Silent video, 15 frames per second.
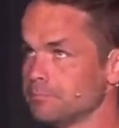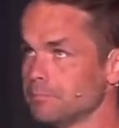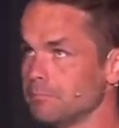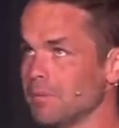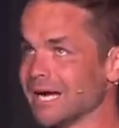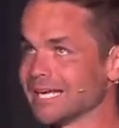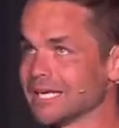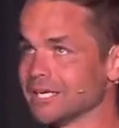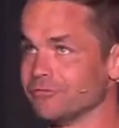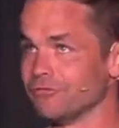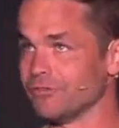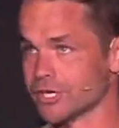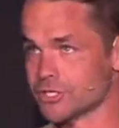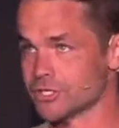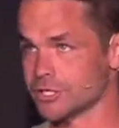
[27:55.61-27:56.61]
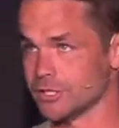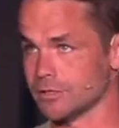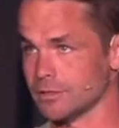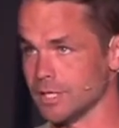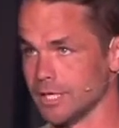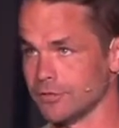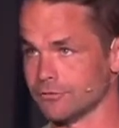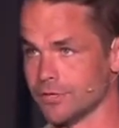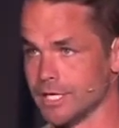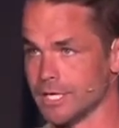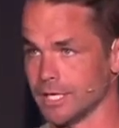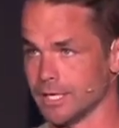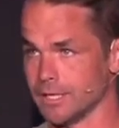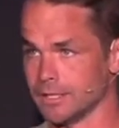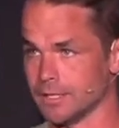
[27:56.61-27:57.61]
My conviction in
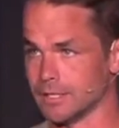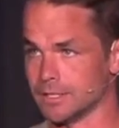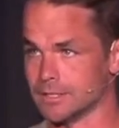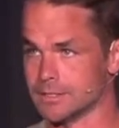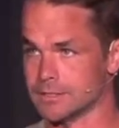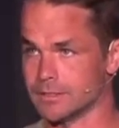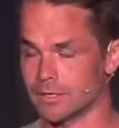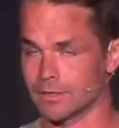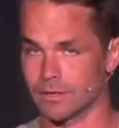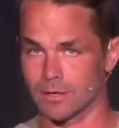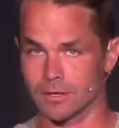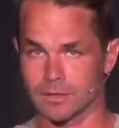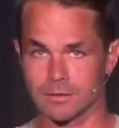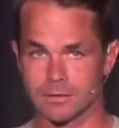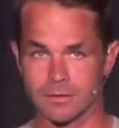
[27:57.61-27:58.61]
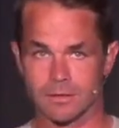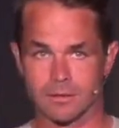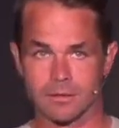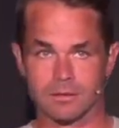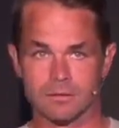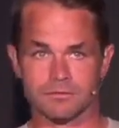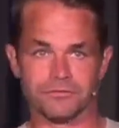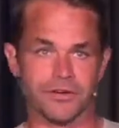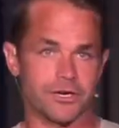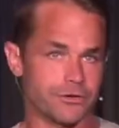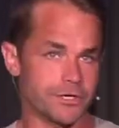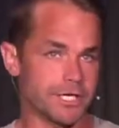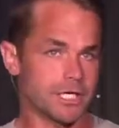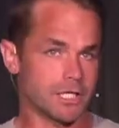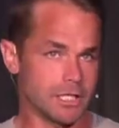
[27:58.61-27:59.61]
reading it is there are
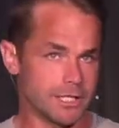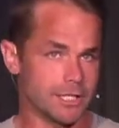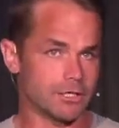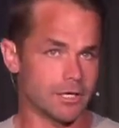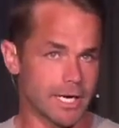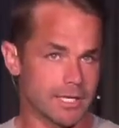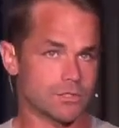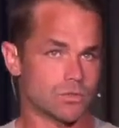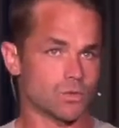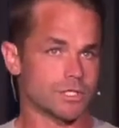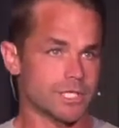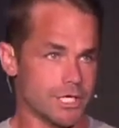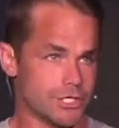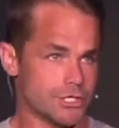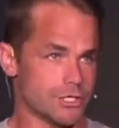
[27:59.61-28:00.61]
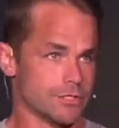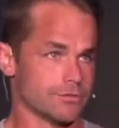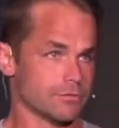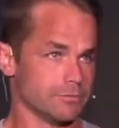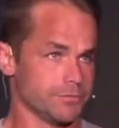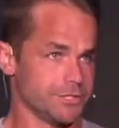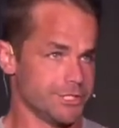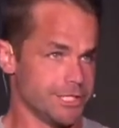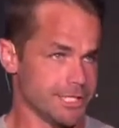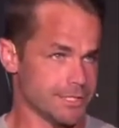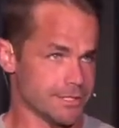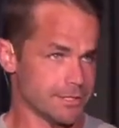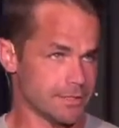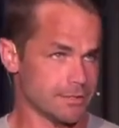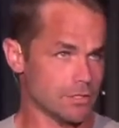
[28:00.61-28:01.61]
very clear exhortations from
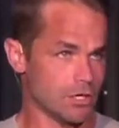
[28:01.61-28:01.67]
Jesus